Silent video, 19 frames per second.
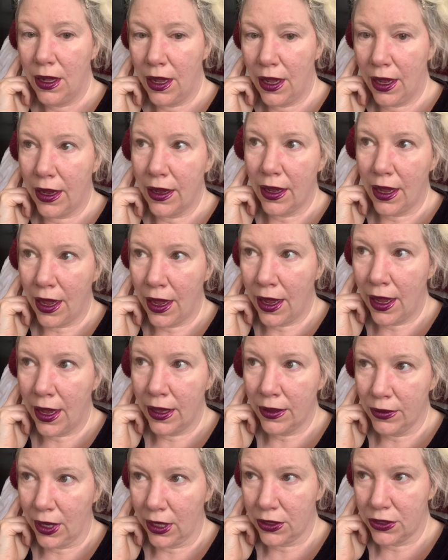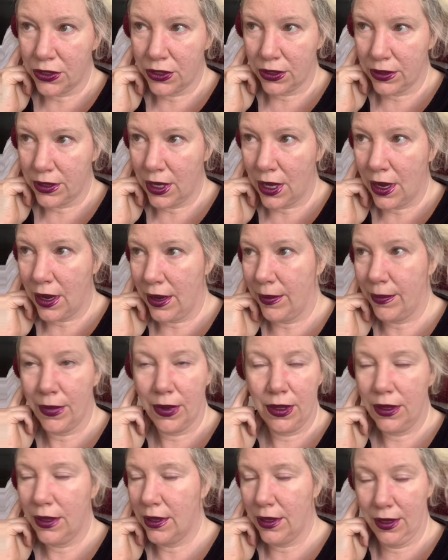AA lecture time.
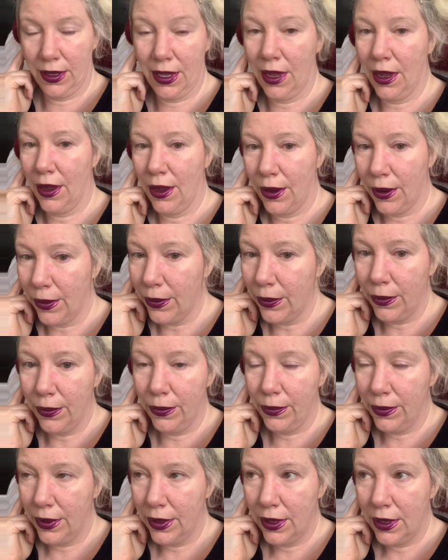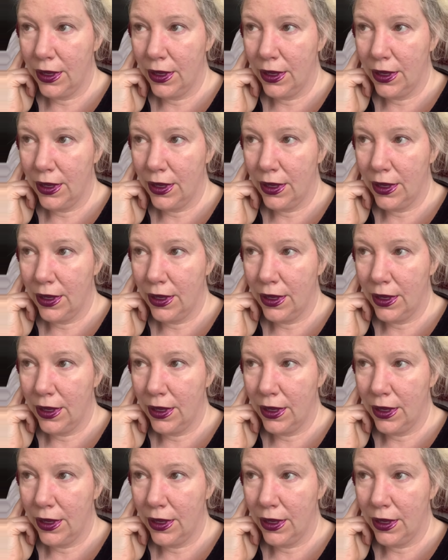No.